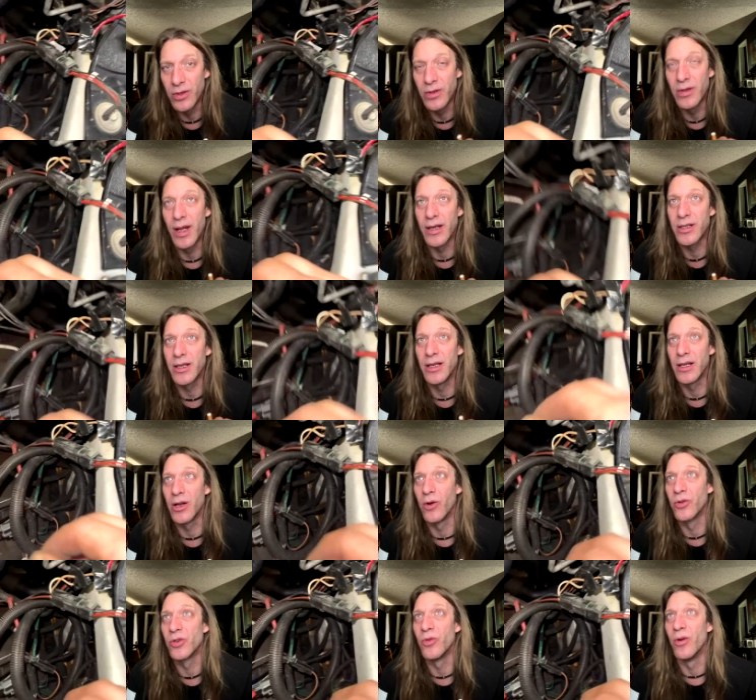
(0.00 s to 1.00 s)
That's gonna
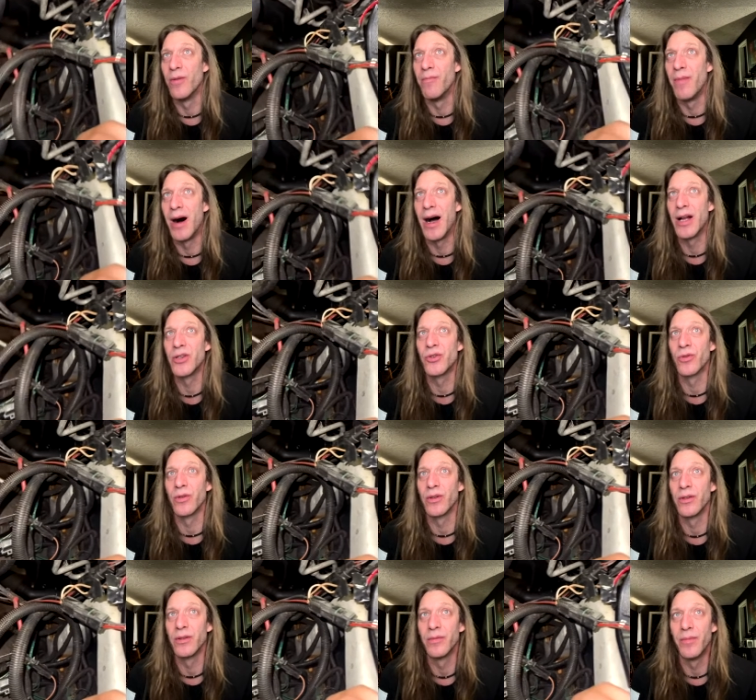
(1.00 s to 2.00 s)
go to a
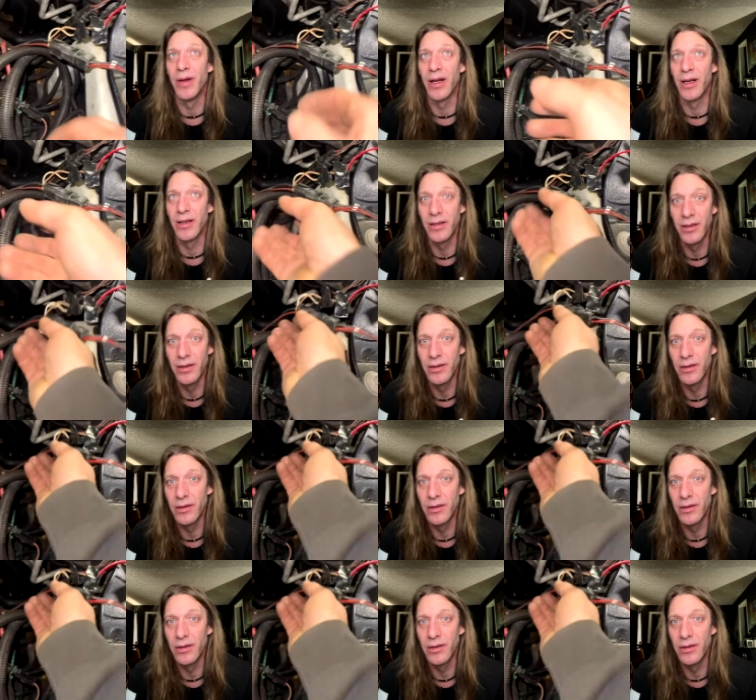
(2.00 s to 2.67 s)
module, man.